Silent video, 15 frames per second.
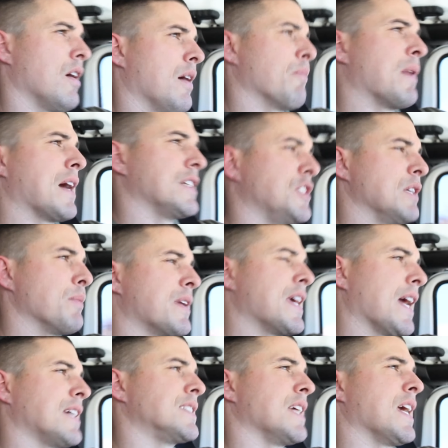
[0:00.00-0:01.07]
my Jeep
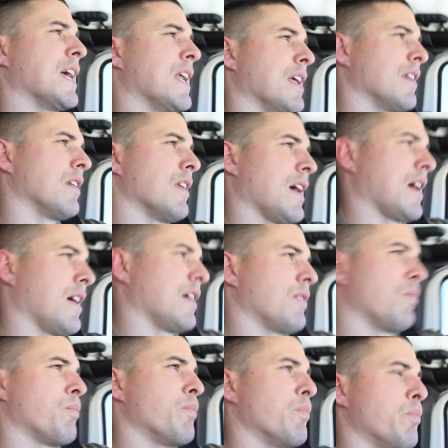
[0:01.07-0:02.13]
kicks in
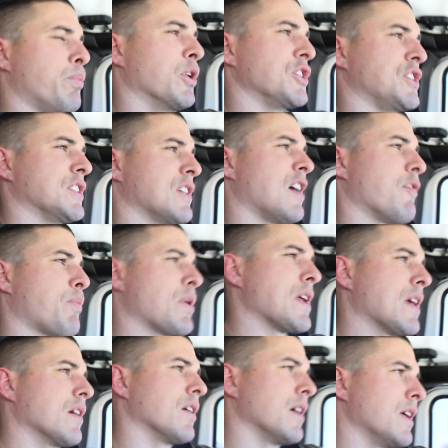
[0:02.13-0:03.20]
and pushes off
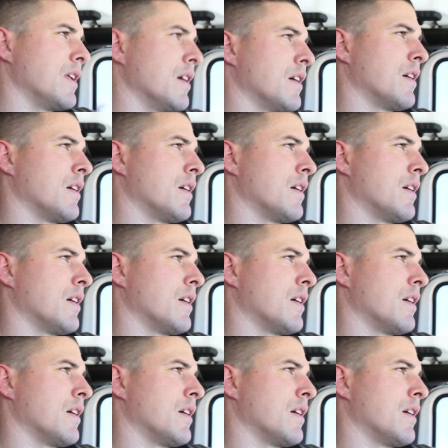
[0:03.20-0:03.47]
pretty good.